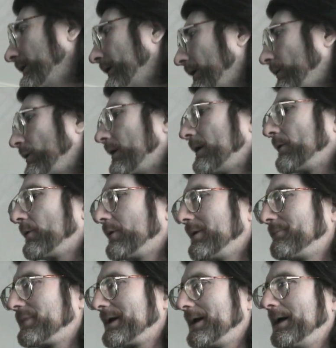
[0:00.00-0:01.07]
don't want to
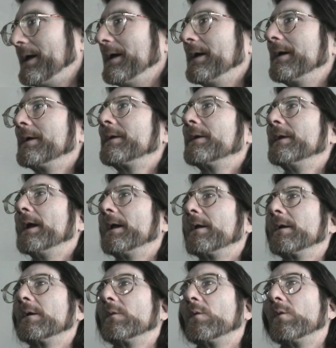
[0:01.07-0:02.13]
apply that
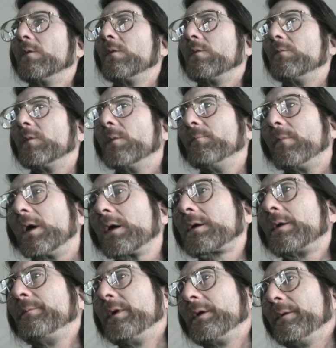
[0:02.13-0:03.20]

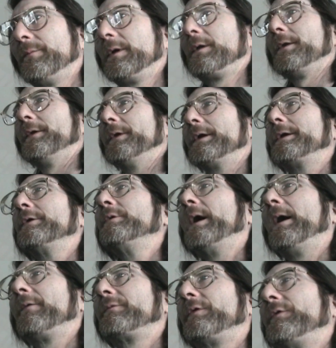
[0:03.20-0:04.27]
remarkable ability you
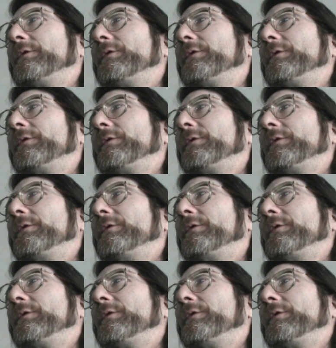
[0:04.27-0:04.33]
have to